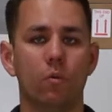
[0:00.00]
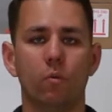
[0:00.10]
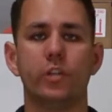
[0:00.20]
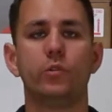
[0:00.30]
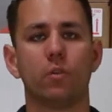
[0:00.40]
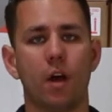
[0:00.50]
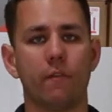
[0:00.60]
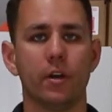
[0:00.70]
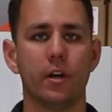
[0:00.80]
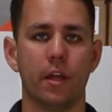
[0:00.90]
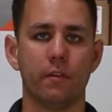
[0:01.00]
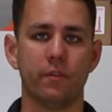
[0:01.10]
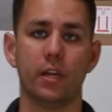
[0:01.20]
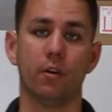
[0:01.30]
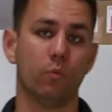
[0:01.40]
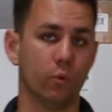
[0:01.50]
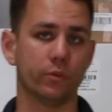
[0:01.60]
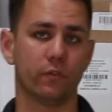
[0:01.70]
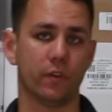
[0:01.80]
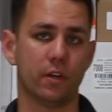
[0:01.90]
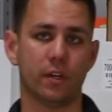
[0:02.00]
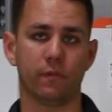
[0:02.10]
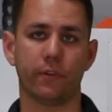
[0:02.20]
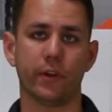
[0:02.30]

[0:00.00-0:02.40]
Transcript: which we'll cover in another video. Rules are very different